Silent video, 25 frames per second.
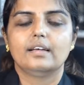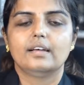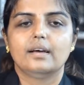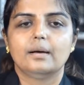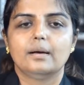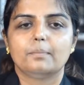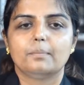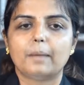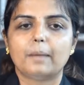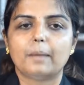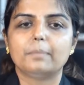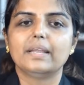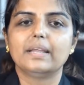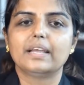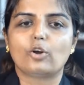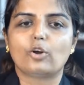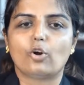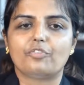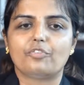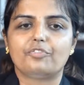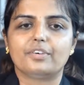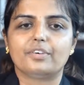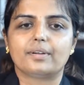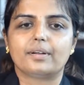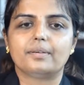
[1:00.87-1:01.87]
Public
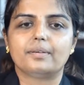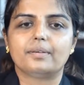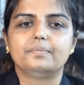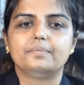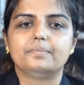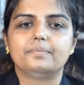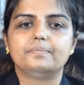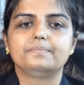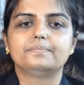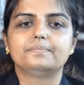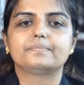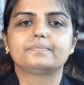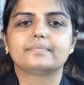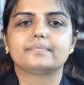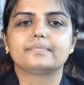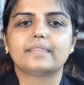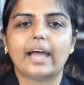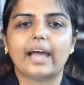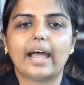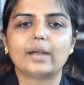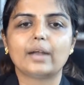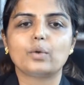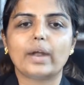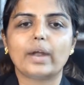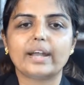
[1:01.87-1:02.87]
offer. The
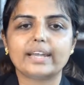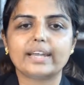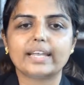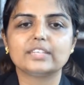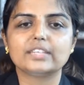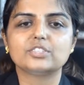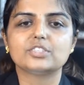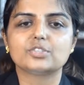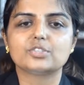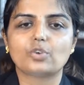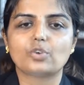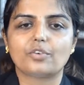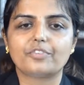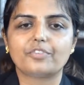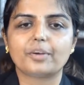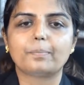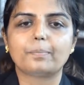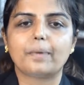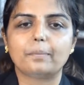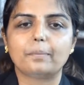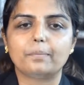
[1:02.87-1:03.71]
advantages of a public